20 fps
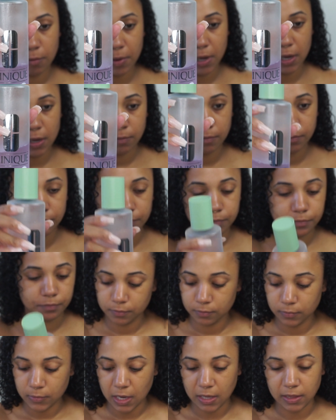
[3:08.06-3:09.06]
me.
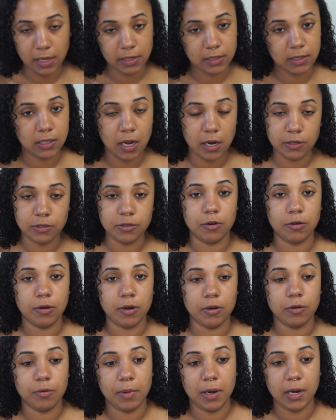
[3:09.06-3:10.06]
And that's not dirt
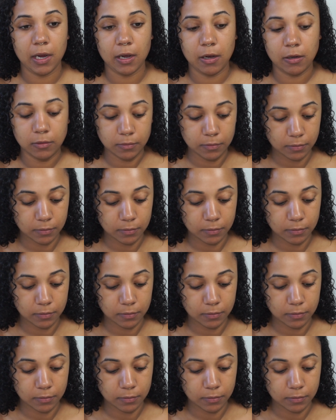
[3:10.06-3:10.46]
under my nail.